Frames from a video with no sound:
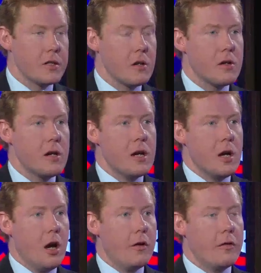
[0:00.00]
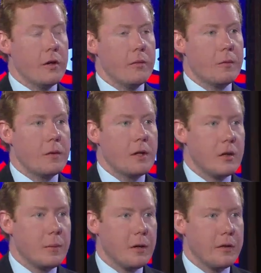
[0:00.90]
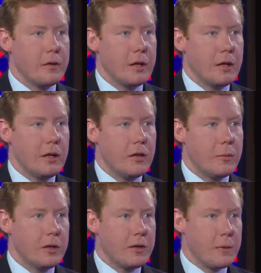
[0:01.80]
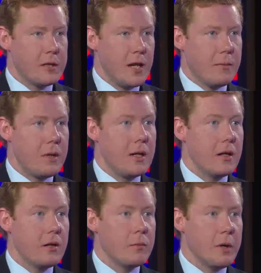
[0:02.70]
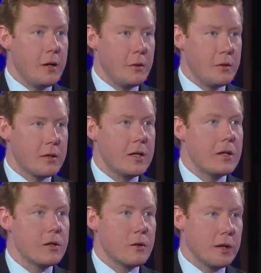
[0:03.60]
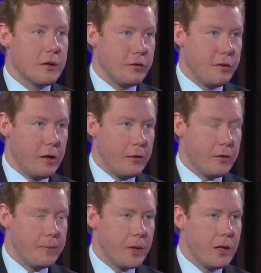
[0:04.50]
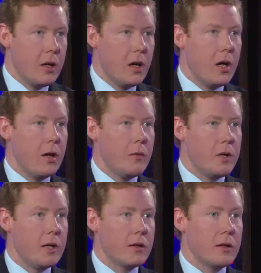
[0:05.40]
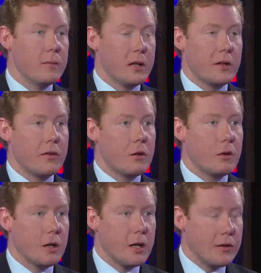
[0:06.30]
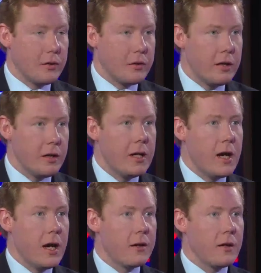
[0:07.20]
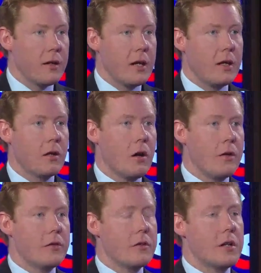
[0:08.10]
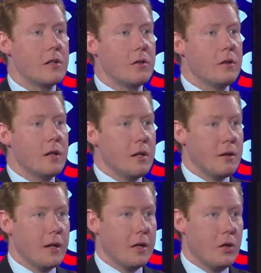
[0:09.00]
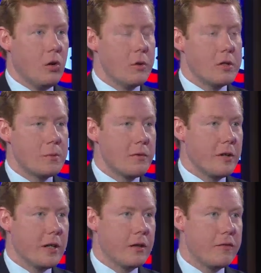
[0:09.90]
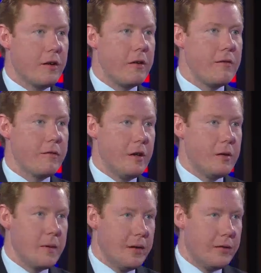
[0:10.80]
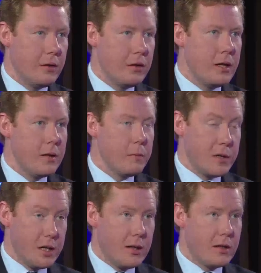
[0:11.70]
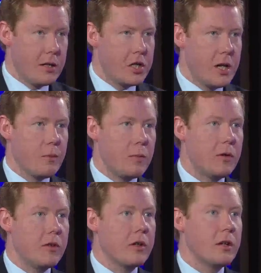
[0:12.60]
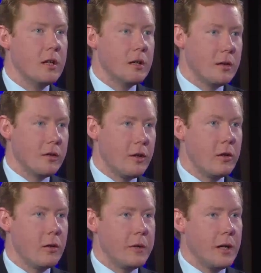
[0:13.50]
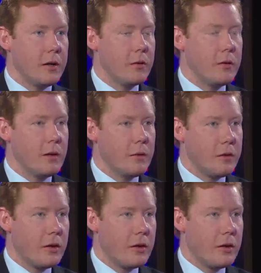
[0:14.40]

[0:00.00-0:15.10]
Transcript: So, over the past year, he has built up a £10 million directors' fund, meaning that the money is no longer necessary and that they can concentrate on their core, which is providing the very, very best in particularly chamber music and solo piano and